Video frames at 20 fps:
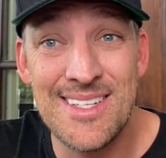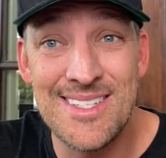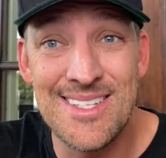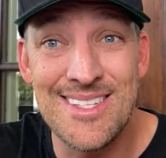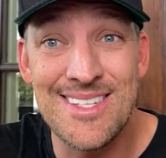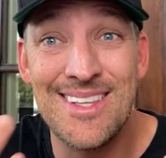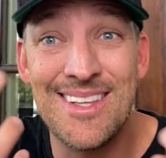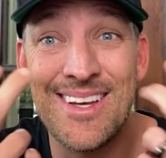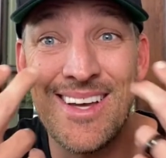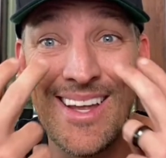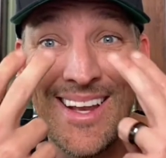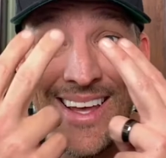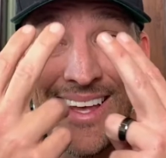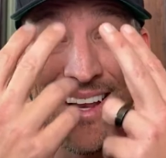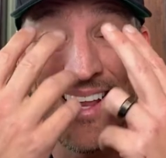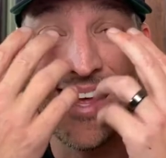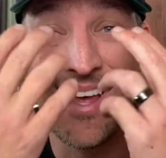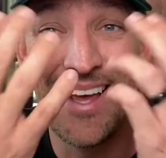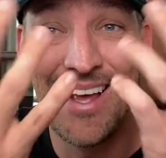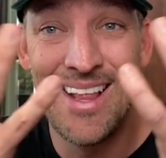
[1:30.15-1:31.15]
Just look at
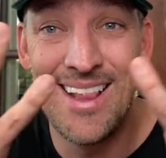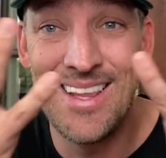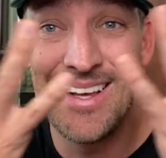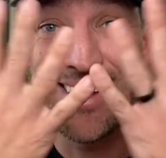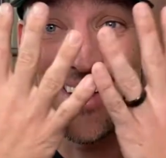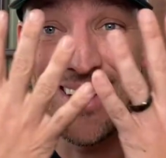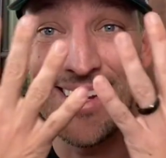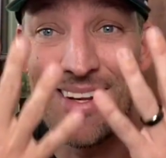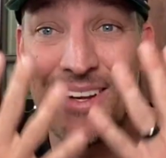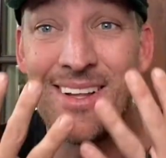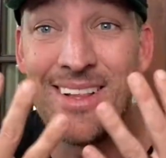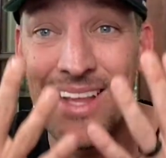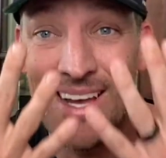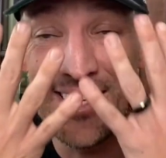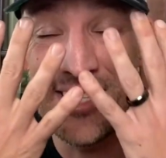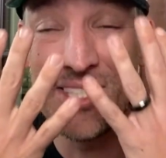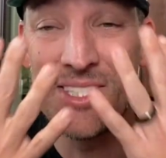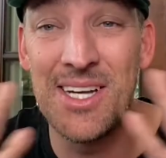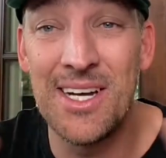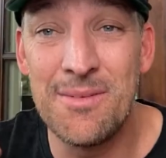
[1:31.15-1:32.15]
it. Look and it'll
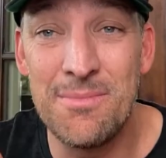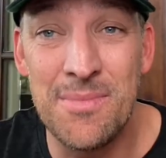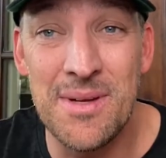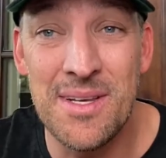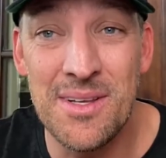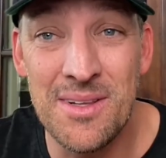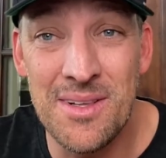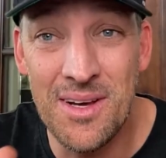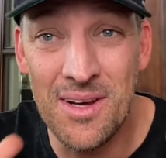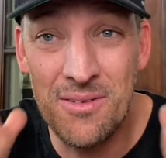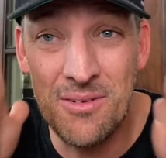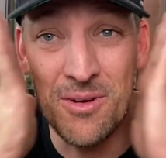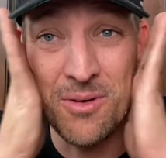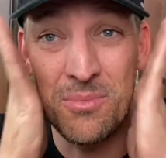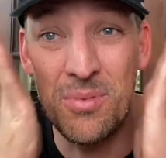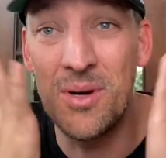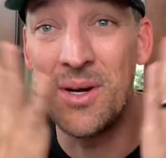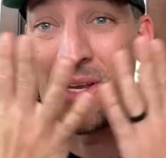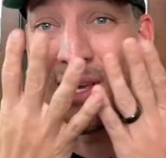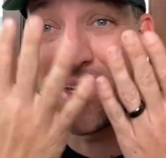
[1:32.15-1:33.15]
light you up and you'll look real
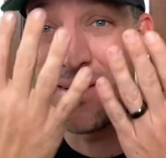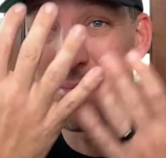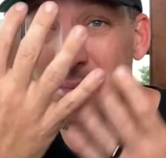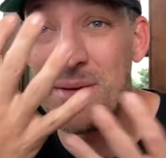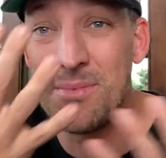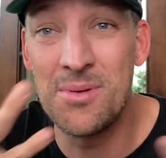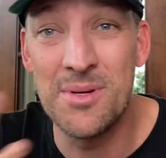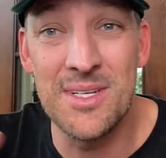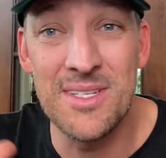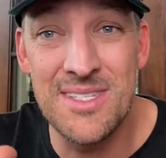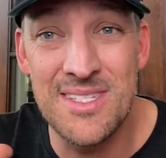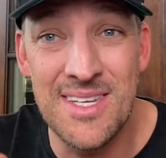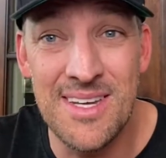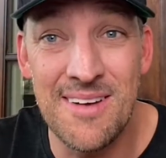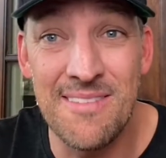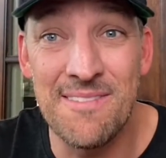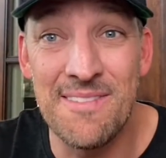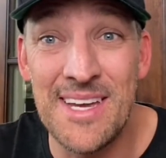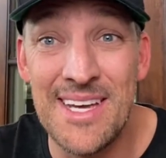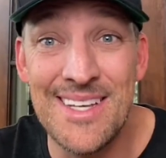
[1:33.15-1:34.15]
pretty and people can see
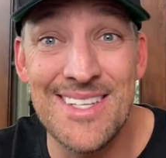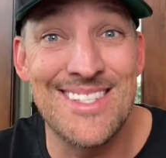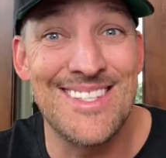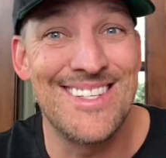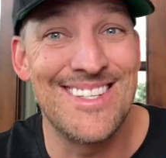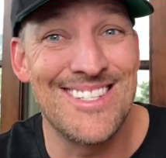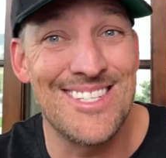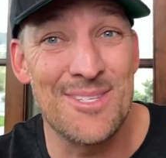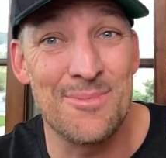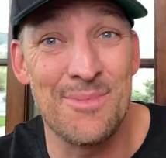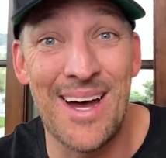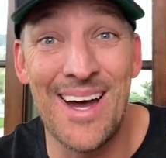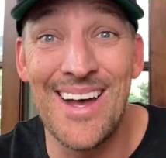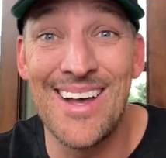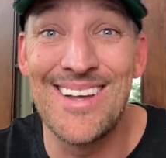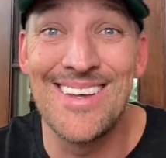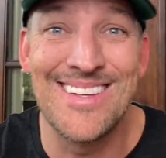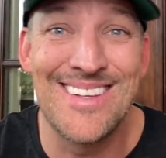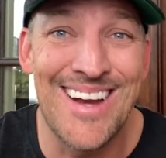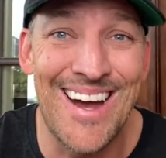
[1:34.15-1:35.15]
your face and your
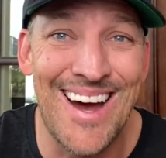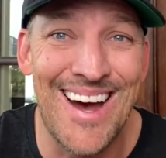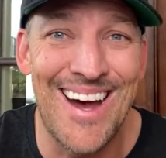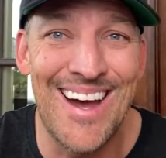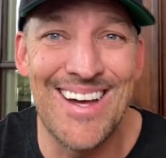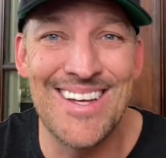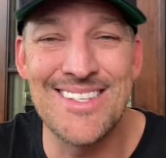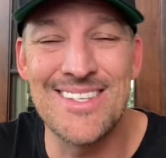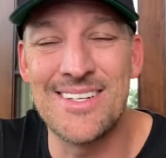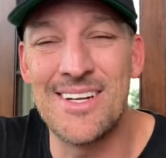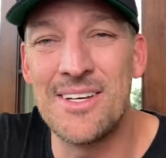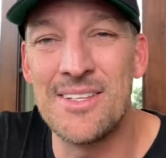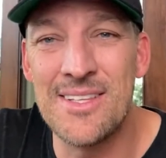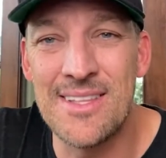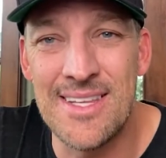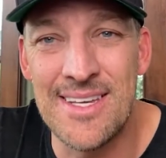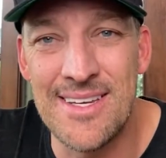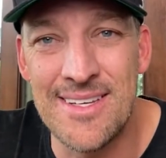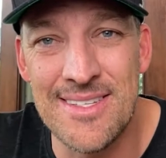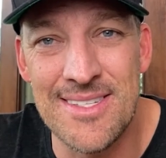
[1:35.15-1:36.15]
smile and your eyes and all the
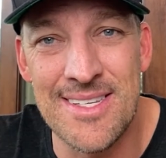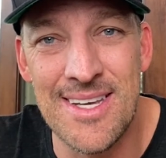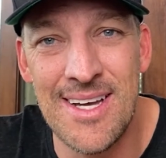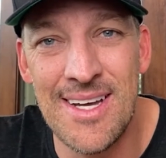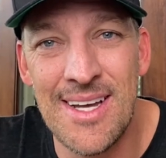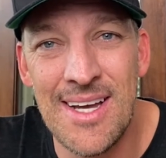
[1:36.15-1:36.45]
things.